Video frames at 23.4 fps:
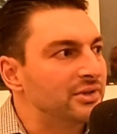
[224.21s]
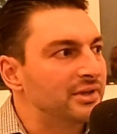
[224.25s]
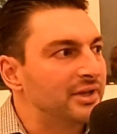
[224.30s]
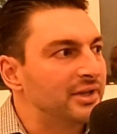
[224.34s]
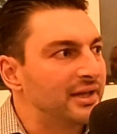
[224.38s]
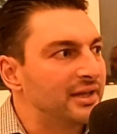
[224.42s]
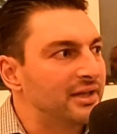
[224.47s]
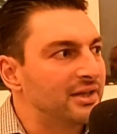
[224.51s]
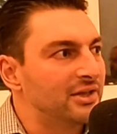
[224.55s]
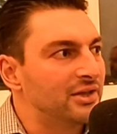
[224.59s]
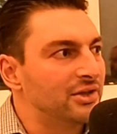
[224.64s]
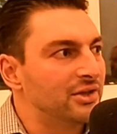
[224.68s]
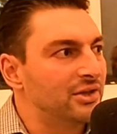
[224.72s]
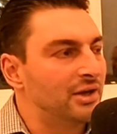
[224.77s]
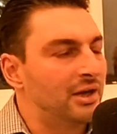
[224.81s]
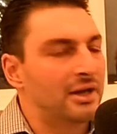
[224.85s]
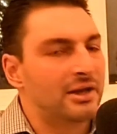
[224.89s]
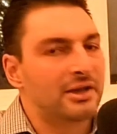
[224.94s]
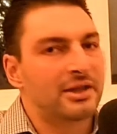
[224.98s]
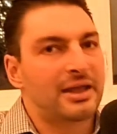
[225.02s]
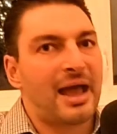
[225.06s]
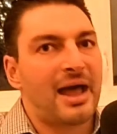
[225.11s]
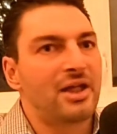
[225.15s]
Like you
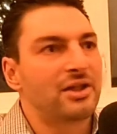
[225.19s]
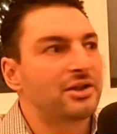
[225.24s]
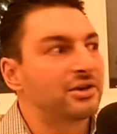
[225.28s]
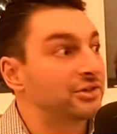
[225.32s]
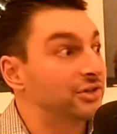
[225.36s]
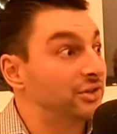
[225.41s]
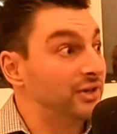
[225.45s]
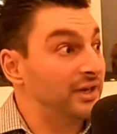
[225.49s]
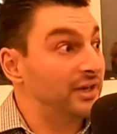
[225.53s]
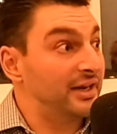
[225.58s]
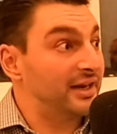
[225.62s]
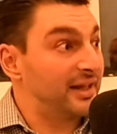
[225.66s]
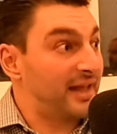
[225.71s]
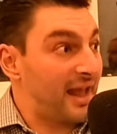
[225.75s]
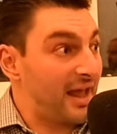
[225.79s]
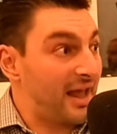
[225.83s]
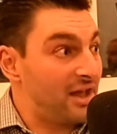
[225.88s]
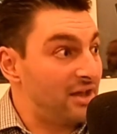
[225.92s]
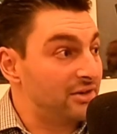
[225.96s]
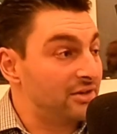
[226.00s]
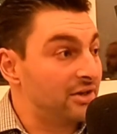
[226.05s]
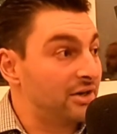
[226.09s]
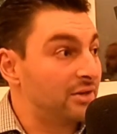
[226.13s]
need a
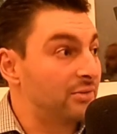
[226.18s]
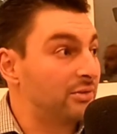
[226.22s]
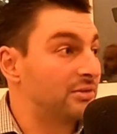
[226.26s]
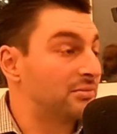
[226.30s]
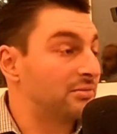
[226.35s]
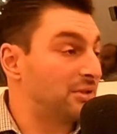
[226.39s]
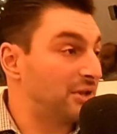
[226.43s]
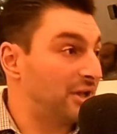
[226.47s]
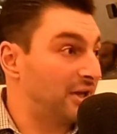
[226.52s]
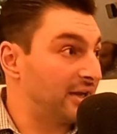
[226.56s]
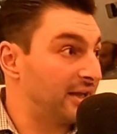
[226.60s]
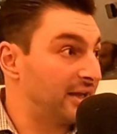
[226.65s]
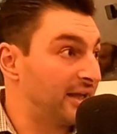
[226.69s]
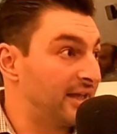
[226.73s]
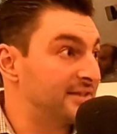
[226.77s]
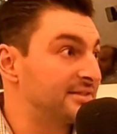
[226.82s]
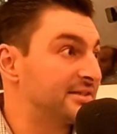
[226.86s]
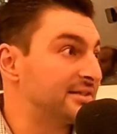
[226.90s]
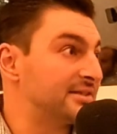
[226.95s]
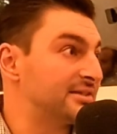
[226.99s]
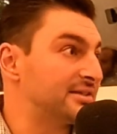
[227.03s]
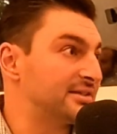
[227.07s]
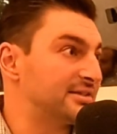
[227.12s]
calendar with
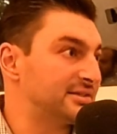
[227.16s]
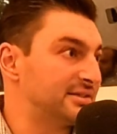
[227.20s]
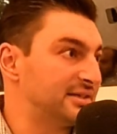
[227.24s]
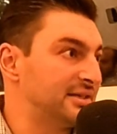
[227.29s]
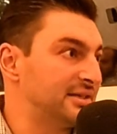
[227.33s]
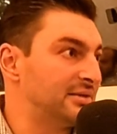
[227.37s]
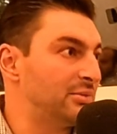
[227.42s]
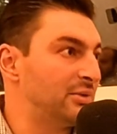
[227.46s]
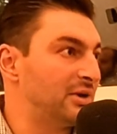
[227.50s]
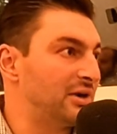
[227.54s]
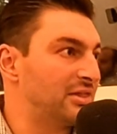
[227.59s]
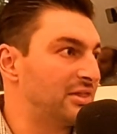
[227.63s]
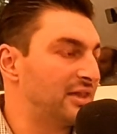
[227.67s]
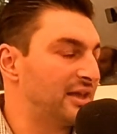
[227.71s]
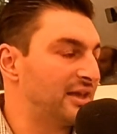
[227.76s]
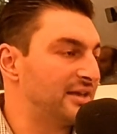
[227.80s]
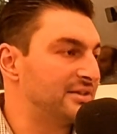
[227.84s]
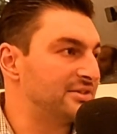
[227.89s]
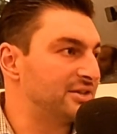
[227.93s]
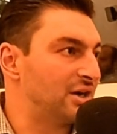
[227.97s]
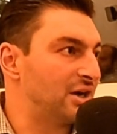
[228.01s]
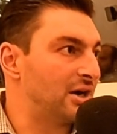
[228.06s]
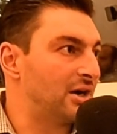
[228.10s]
plugins, and to see where
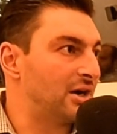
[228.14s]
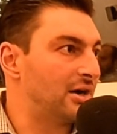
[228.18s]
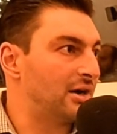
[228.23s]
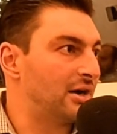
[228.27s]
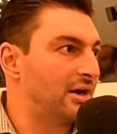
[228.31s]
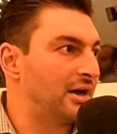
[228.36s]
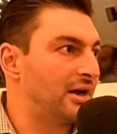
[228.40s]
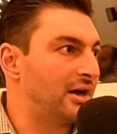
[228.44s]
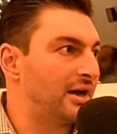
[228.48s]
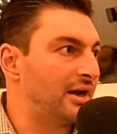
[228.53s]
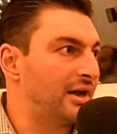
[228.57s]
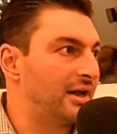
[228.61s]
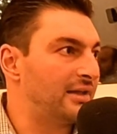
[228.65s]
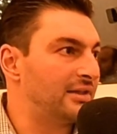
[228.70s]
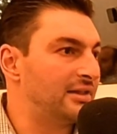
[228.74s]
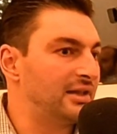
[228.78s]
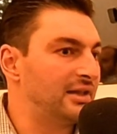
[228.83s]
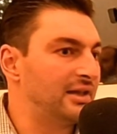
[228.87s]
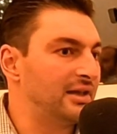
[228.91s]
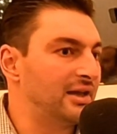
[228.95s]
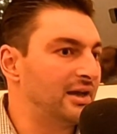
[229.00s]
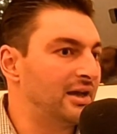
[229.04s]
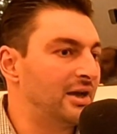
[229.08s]
things are in
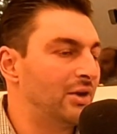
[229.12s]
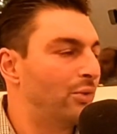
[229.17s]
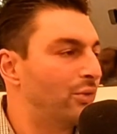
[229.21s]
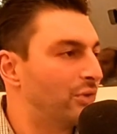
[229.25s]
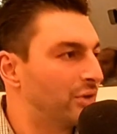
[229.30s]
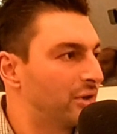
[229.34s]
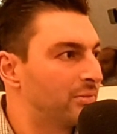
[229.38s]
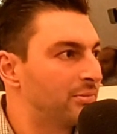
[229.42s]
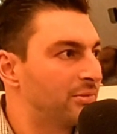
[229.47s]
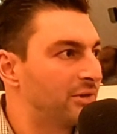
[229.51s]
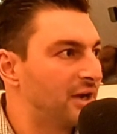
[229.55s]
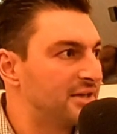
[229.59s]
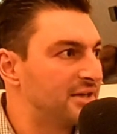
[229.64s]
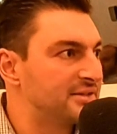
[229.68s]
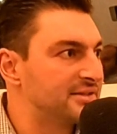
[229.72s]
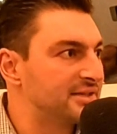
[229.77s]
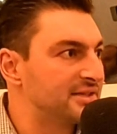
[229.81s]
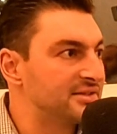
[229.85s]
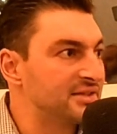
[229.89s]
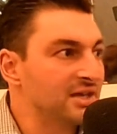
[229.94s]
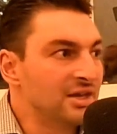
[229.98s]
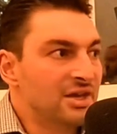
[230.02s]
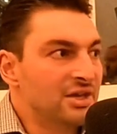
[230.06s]
the order
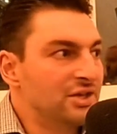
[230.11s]
process,